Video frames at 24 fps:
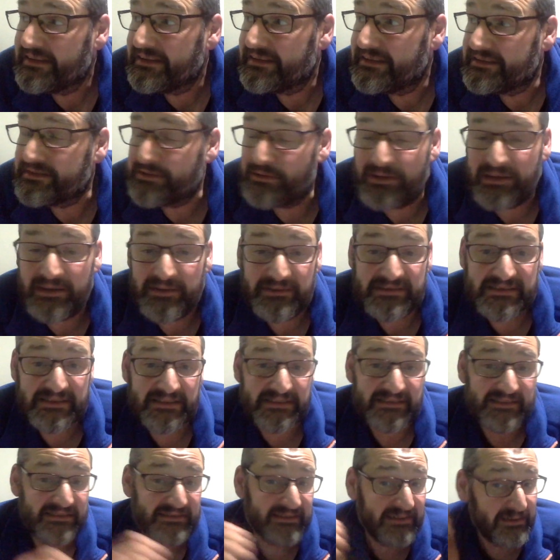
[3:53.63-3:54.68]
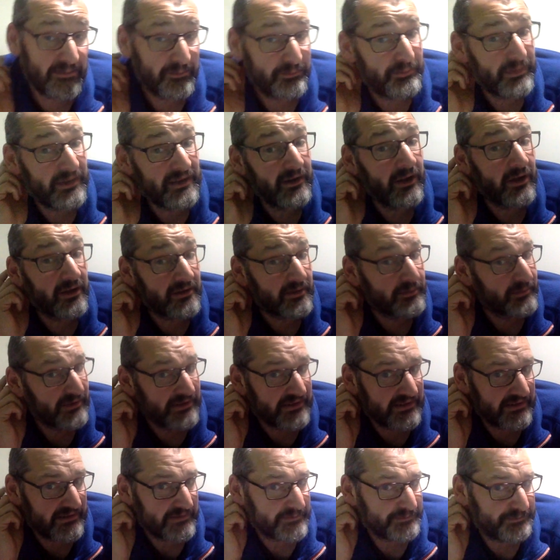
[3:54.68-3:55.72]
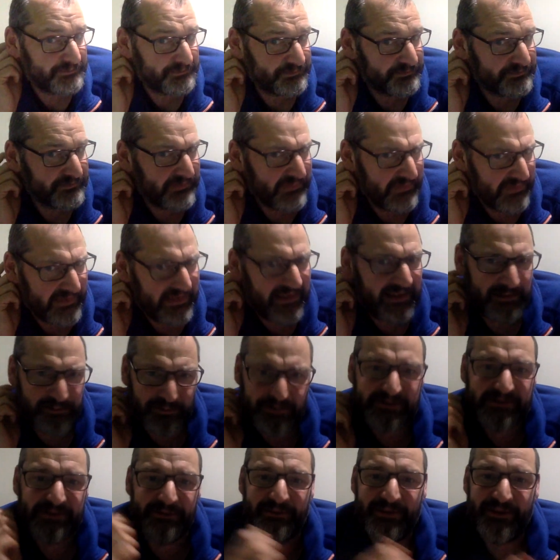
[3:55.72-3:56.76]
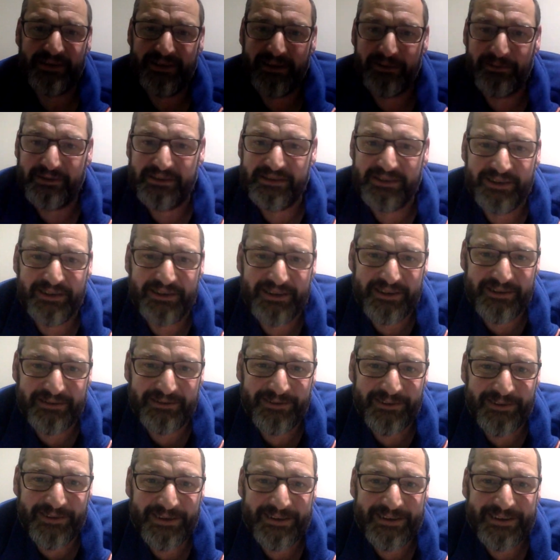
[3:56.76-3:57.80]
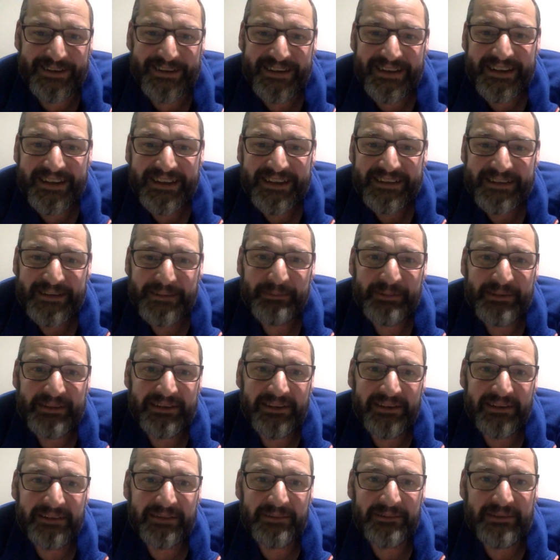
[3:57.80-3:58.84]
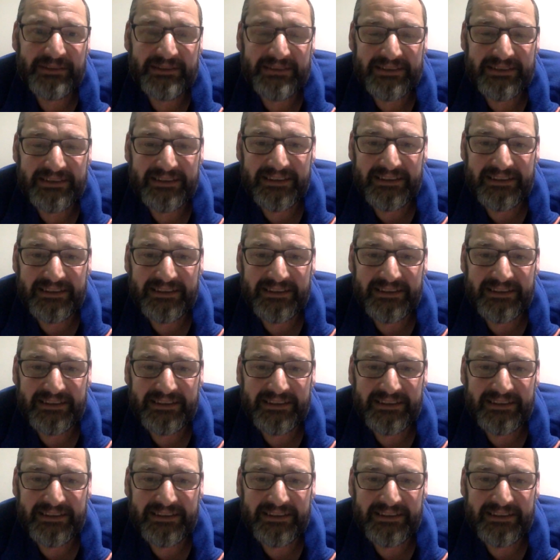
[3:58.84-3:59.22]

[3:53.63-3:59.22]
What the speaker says: So I was the penultimate. That was the word I was looking for, the penultimate